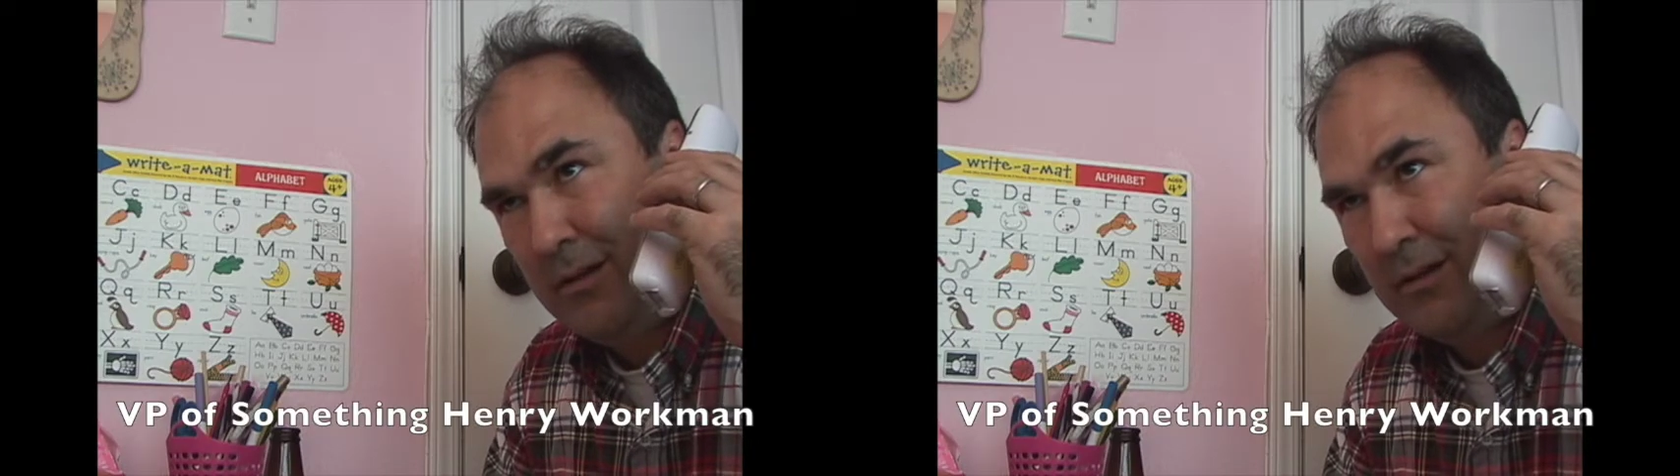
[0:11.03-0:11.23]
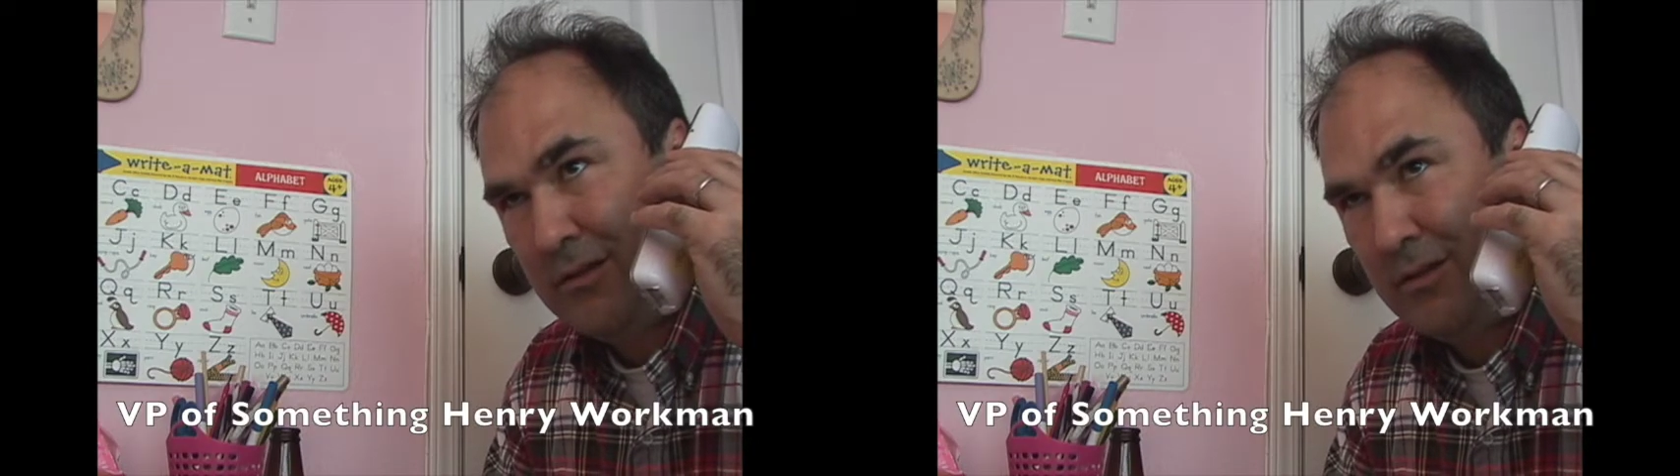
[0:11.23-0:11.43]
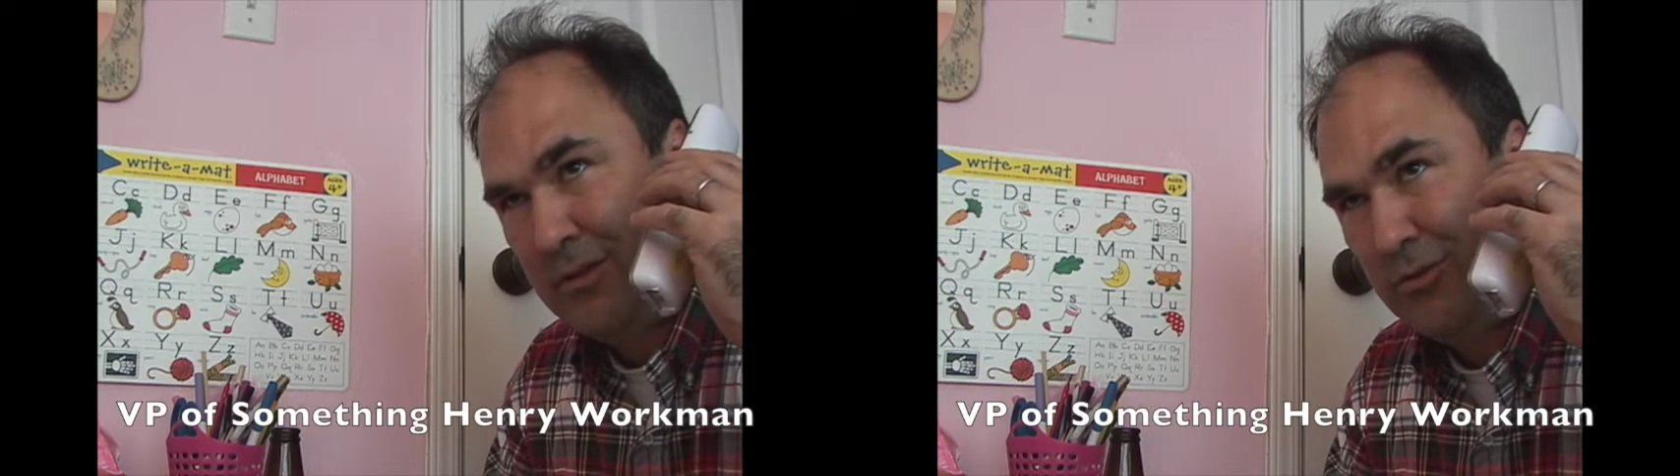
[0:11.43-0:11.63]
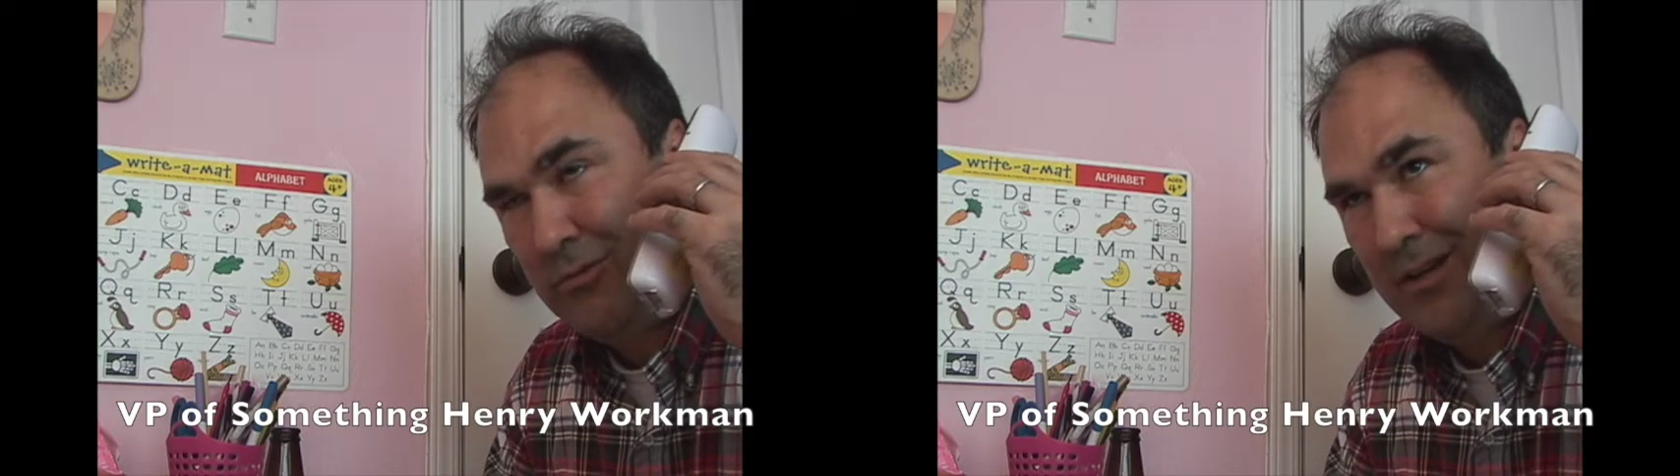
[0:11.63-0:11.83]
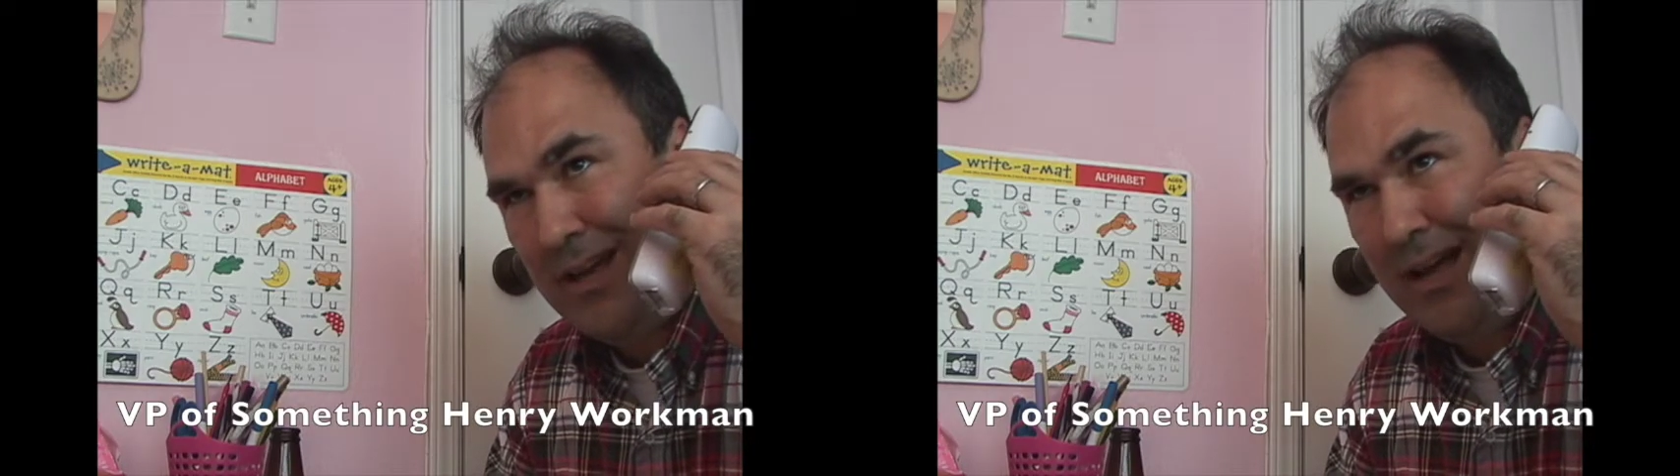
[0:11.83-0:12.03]
It's a
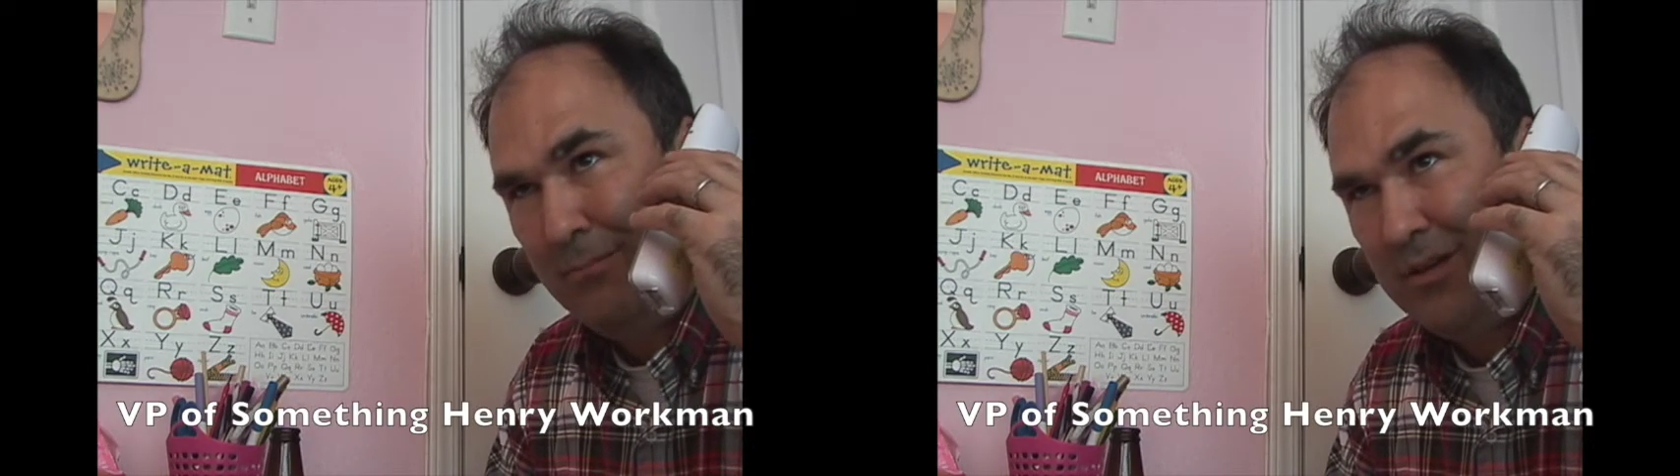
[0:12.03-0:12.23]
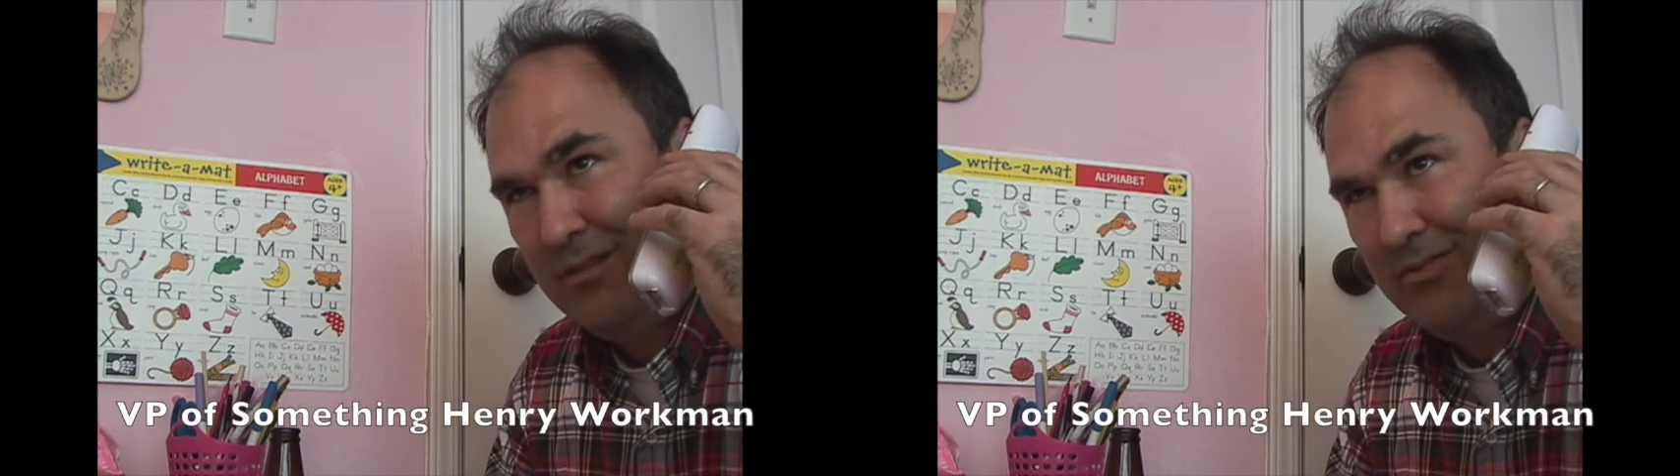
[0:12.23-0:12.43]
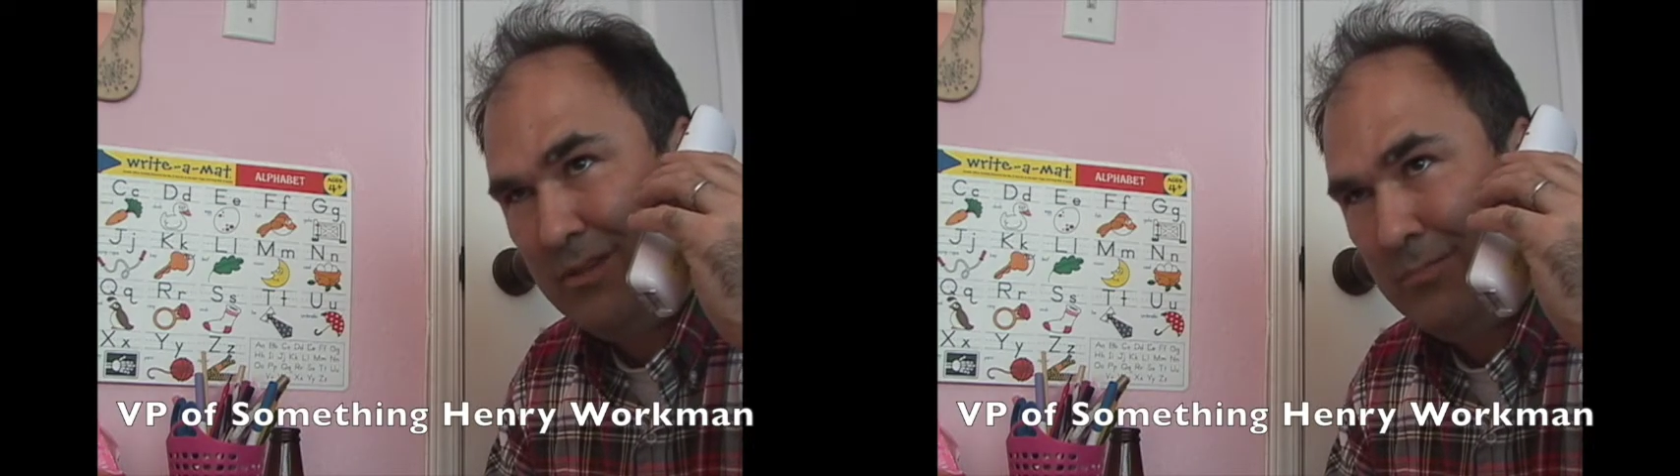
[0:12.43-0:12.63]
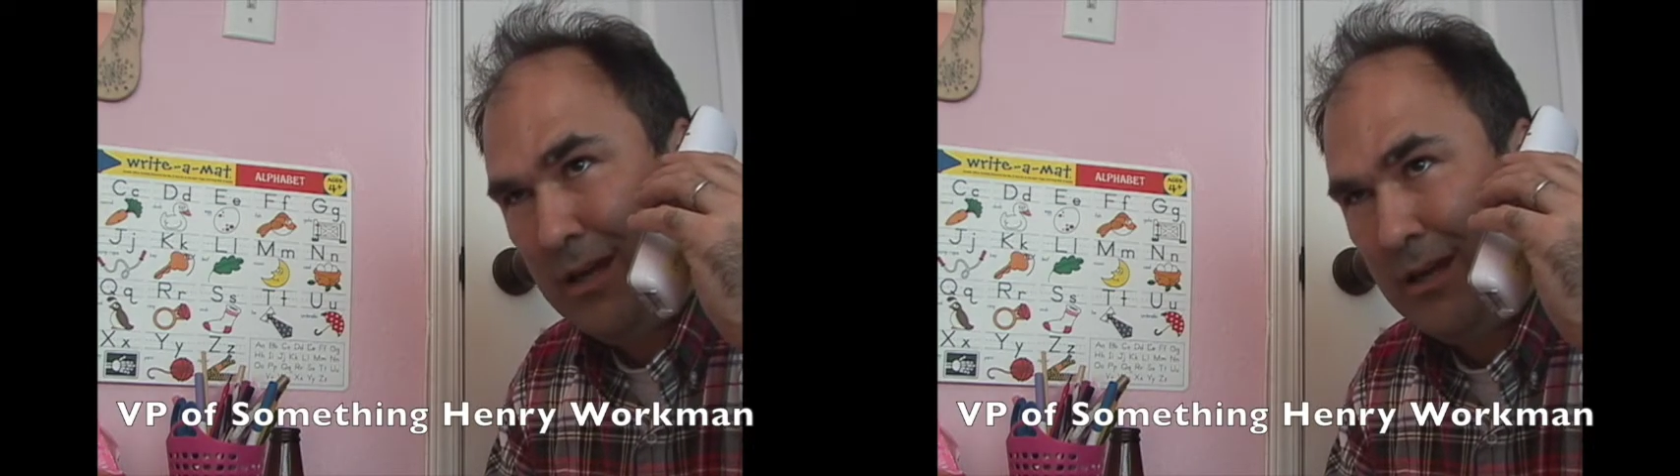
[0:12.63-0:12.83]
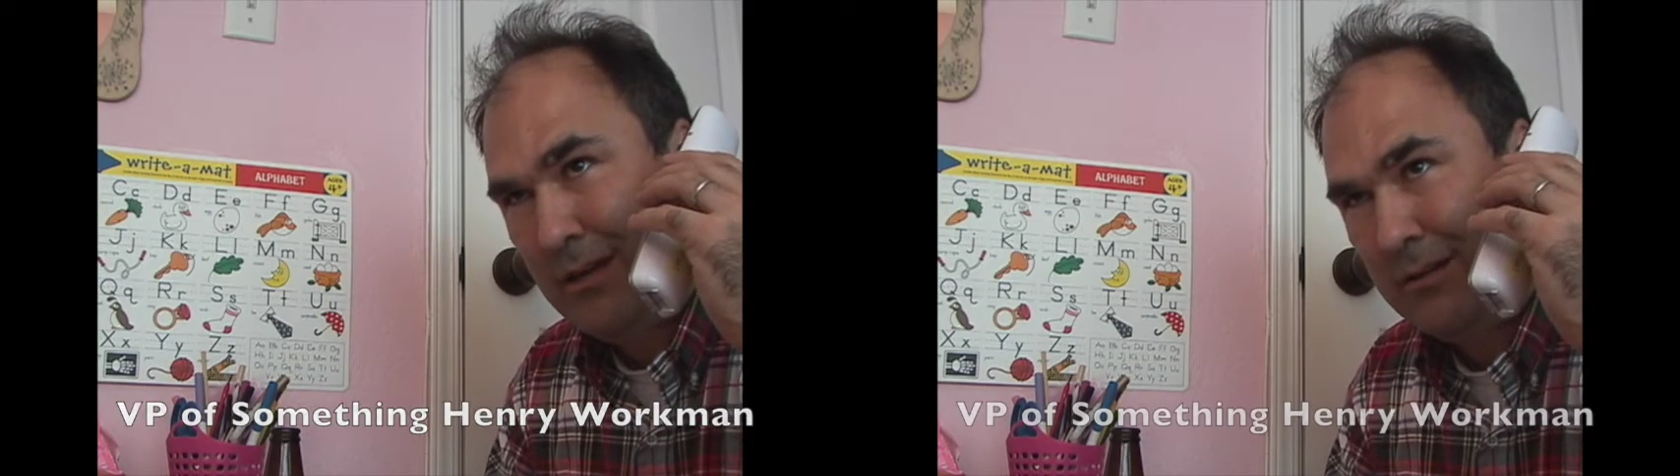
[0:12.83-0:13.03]
tsunami of
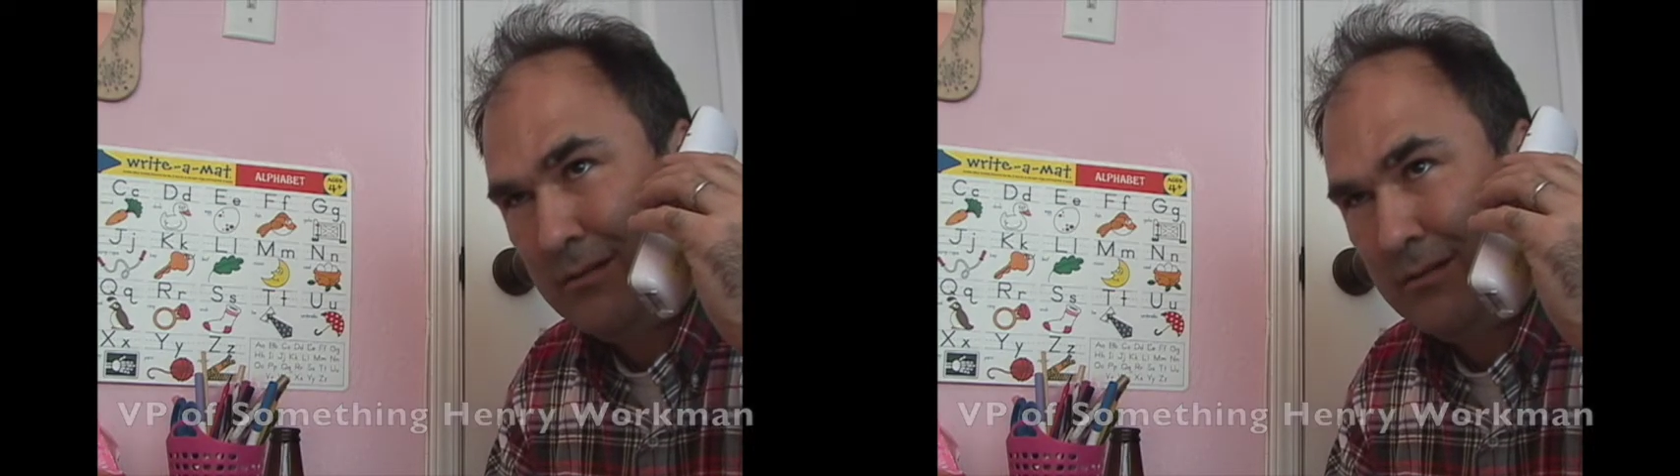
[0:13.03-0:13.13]
emails.